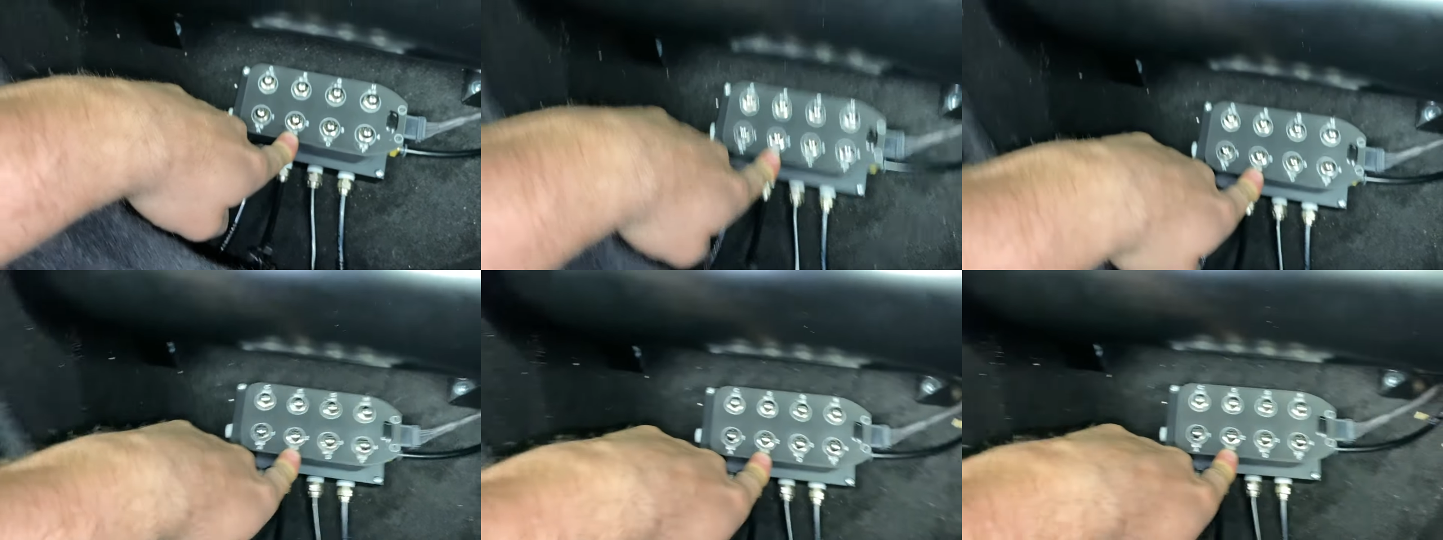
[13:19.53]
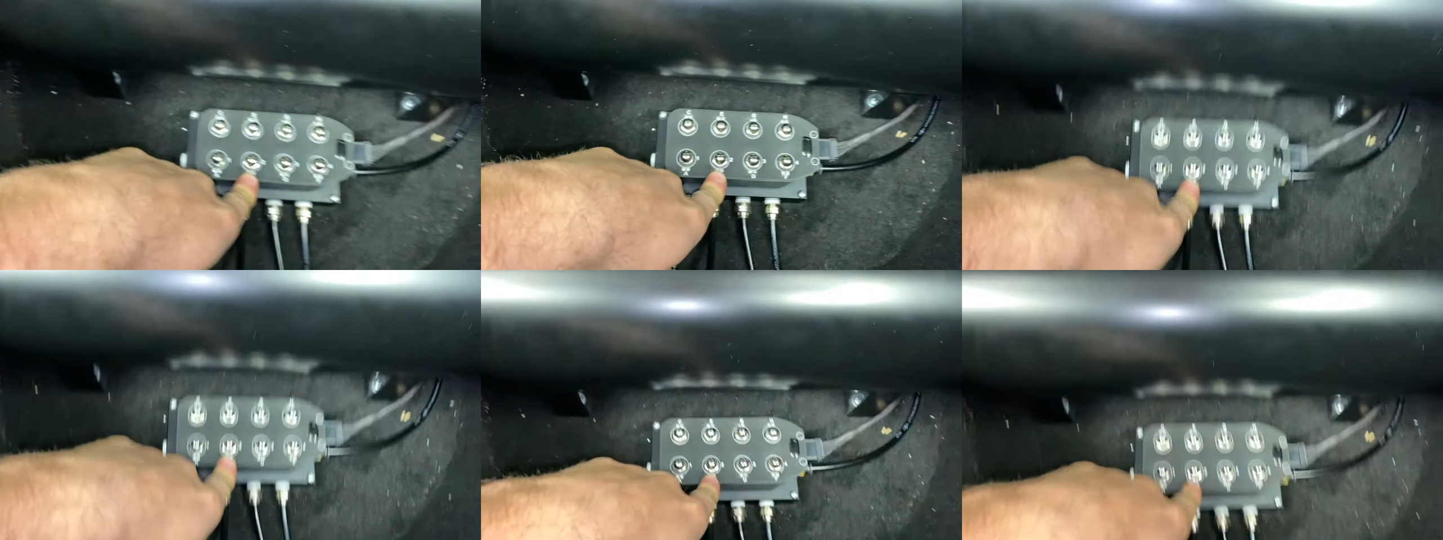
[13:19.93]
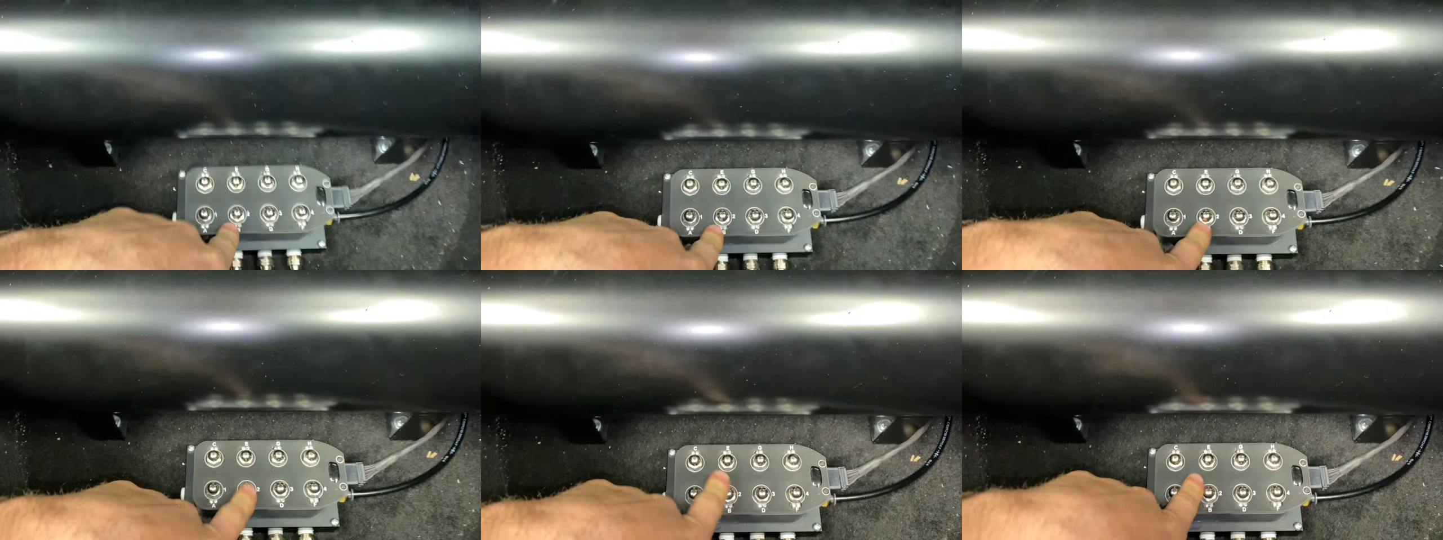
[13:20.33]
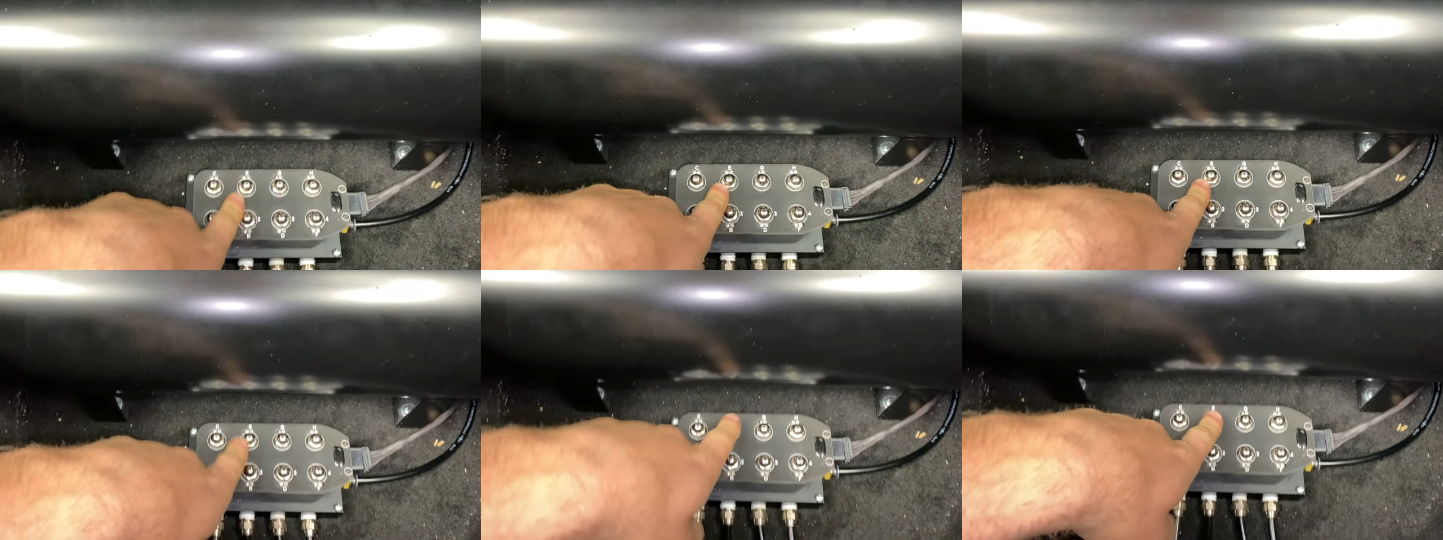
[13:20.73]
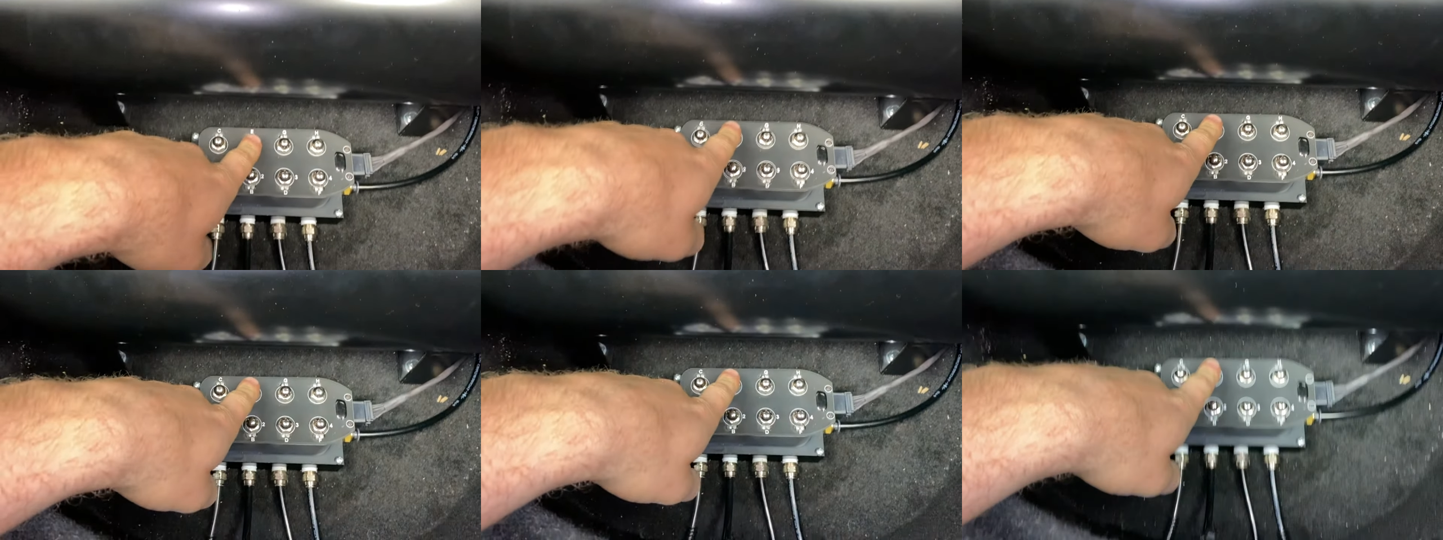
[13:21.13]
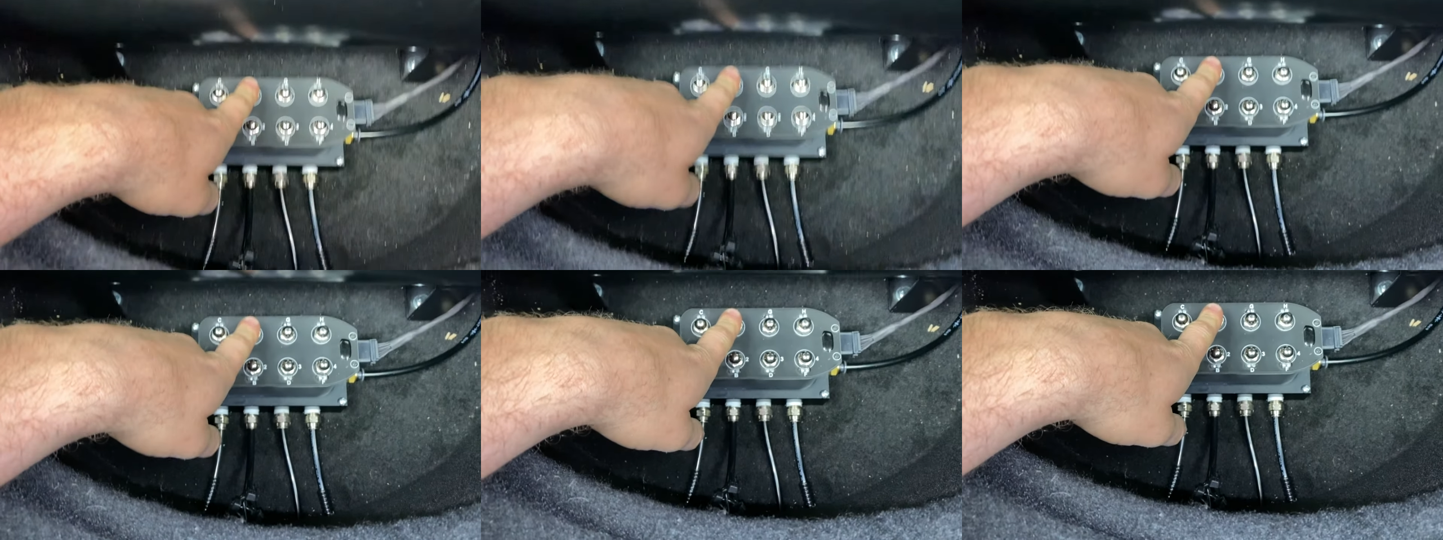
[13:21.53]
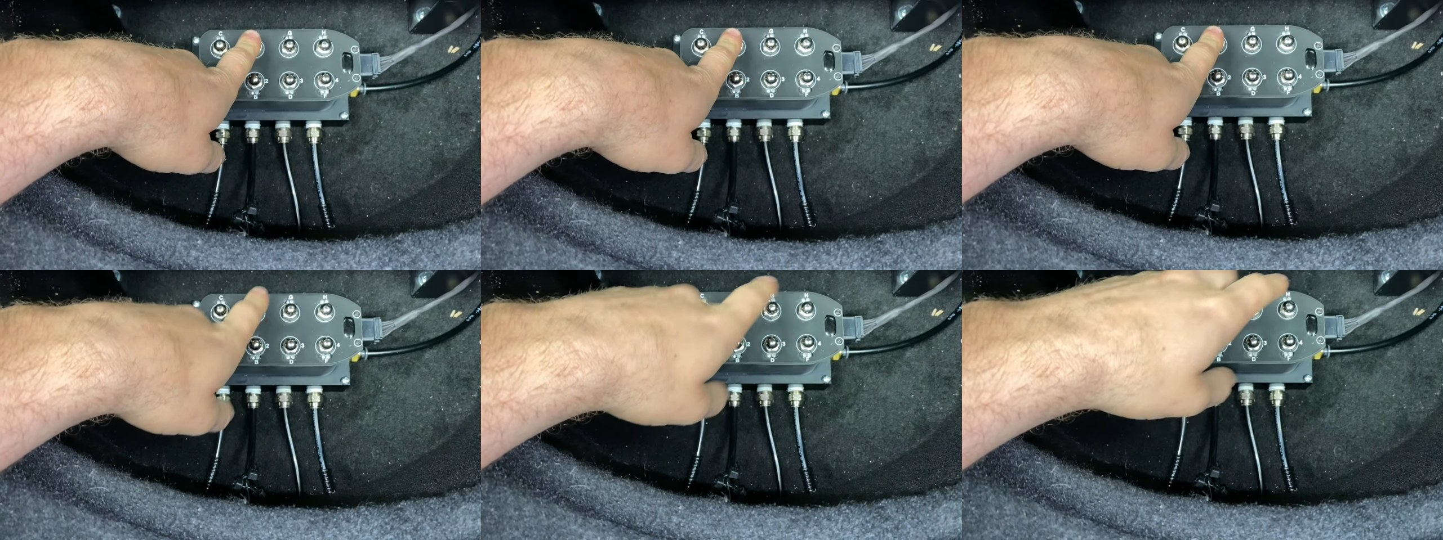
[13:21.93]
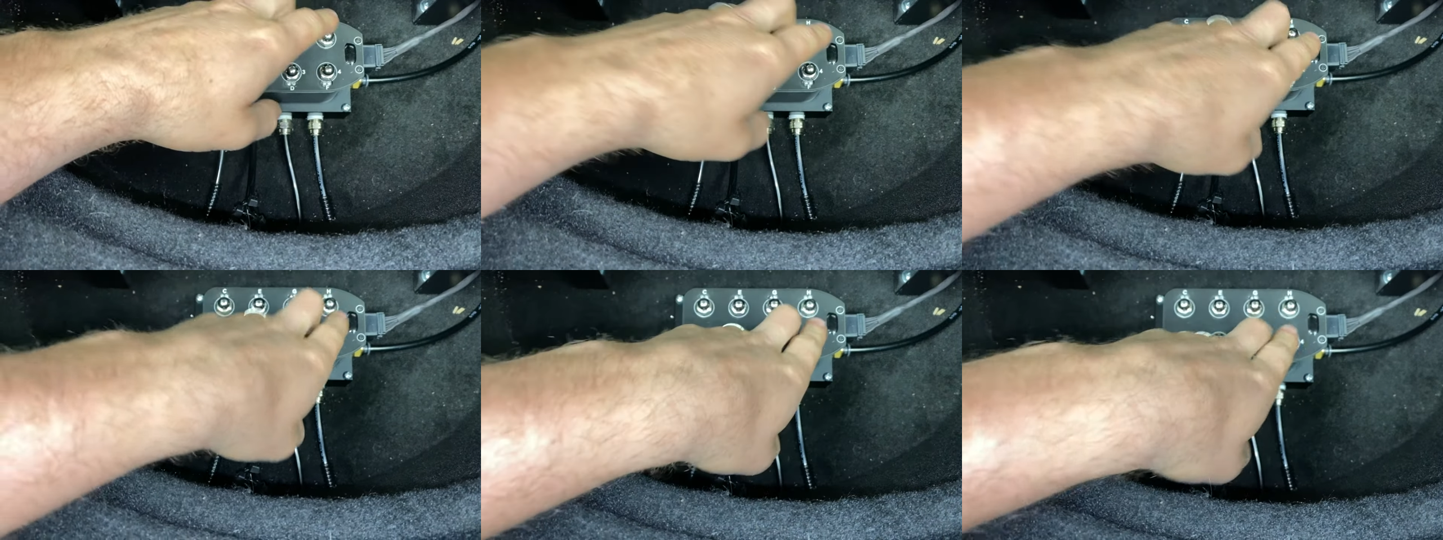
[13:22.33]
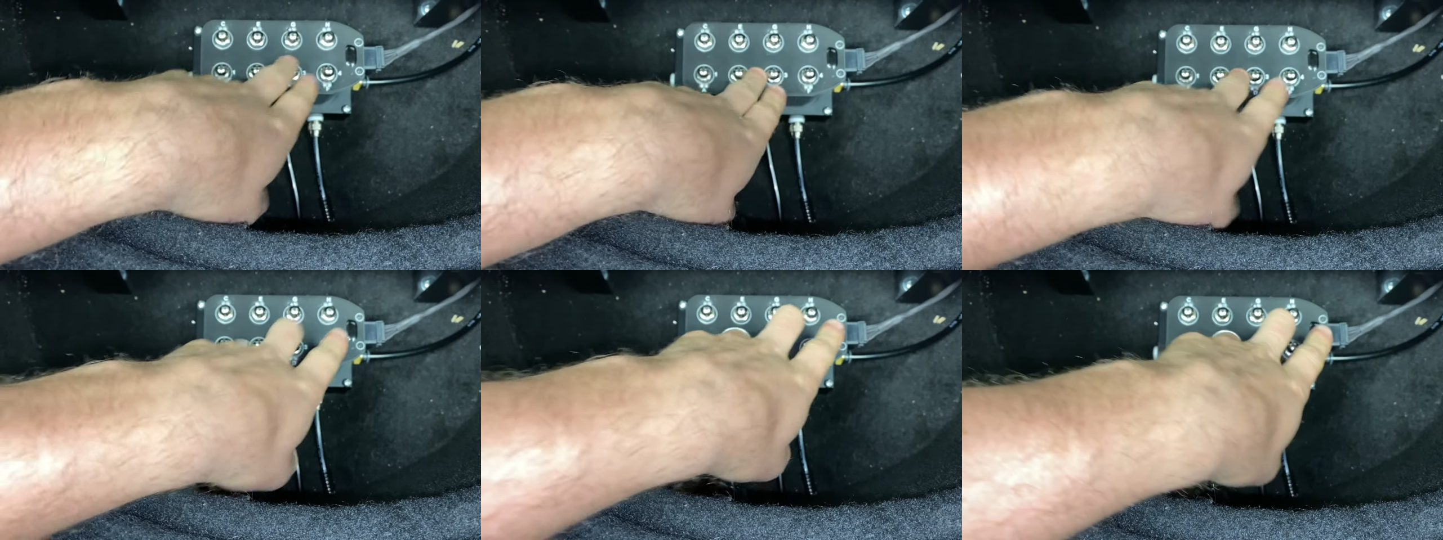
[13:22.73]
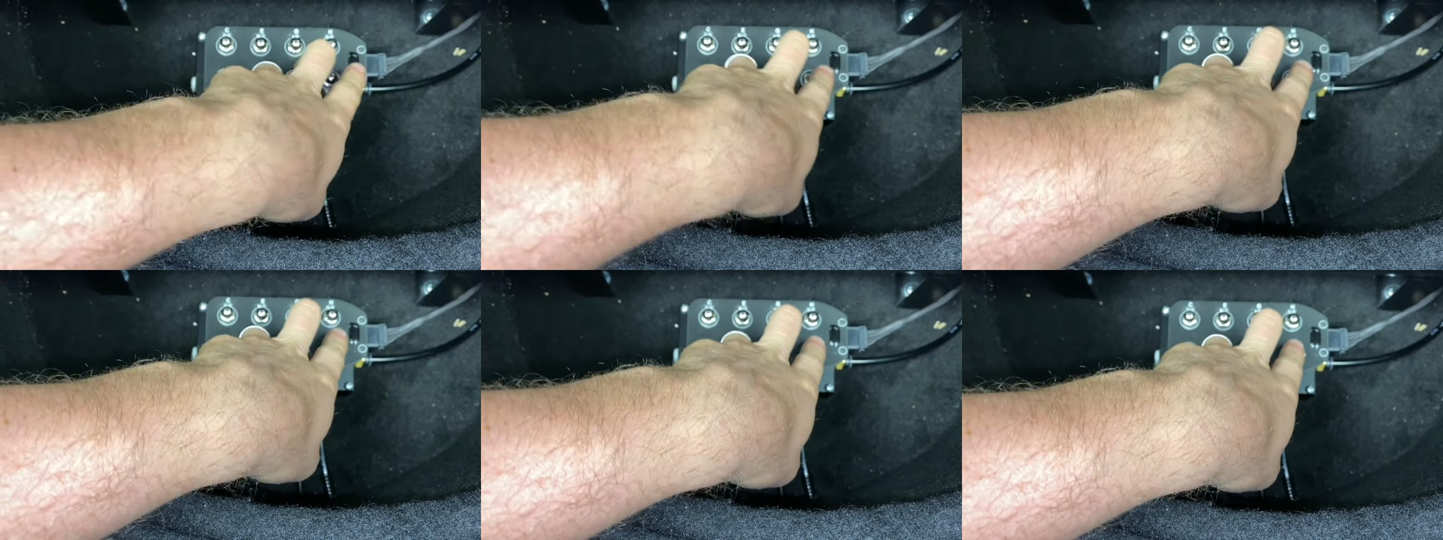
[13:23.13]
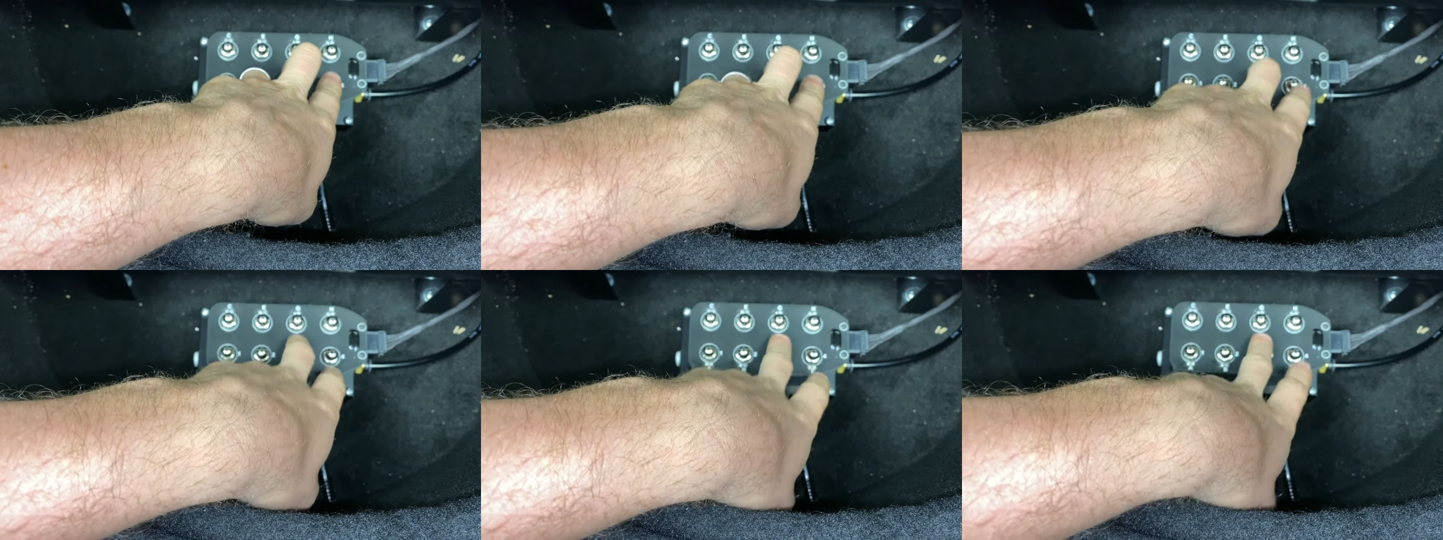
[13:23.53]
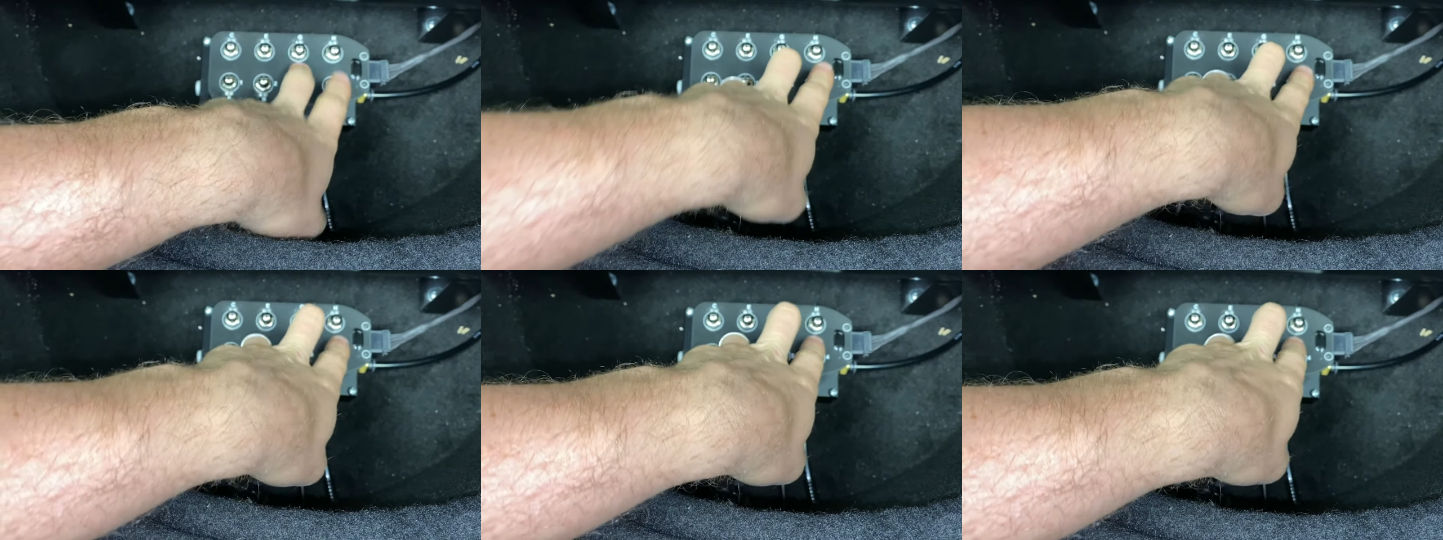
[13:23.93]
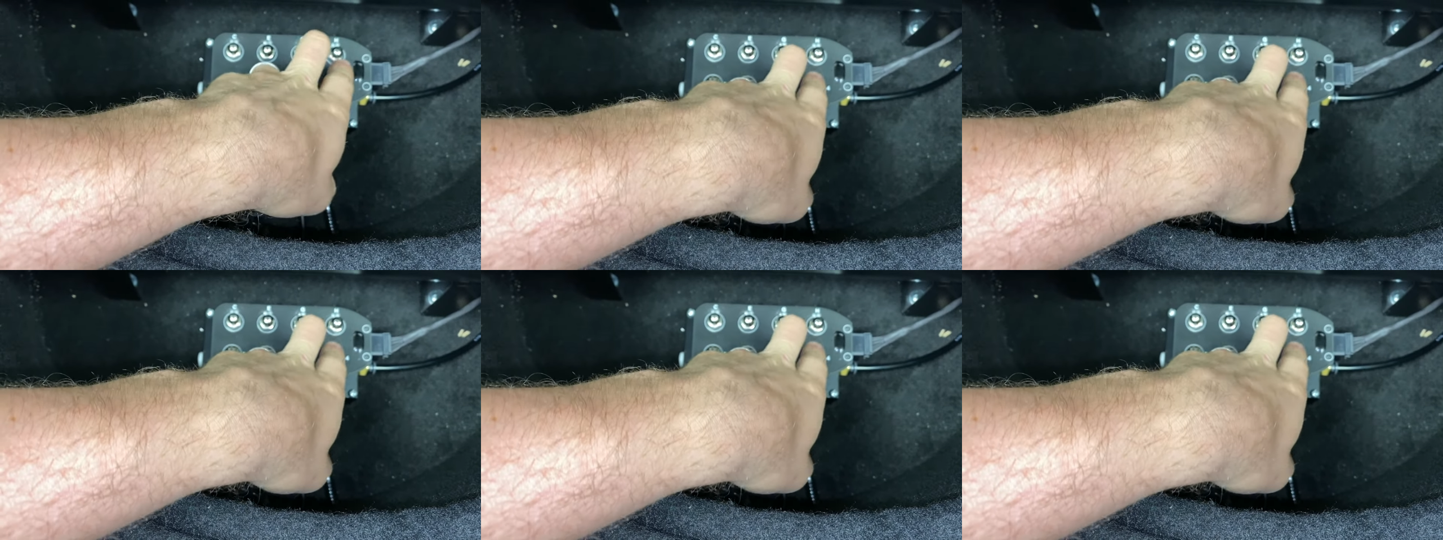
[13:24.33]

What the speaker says: (no speaker visible)